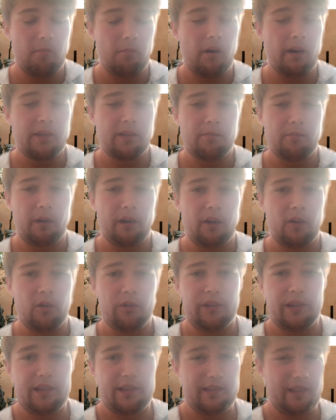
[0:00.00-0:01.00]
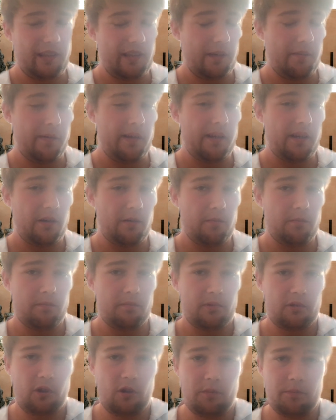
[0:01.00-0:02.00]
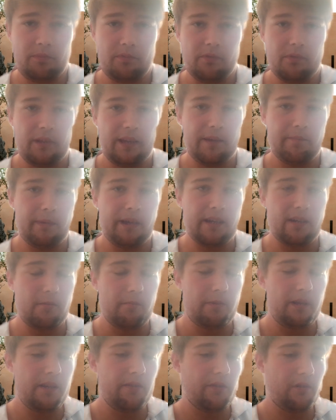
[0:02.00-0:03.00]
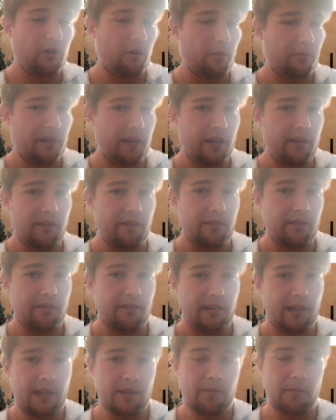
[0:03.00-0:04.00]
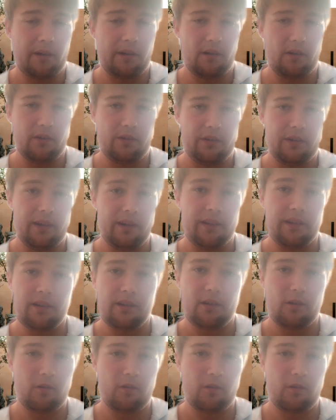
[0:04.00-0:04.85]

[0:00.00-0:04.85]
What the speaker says: My hot take is that they may compete for top 10. That's my hot take.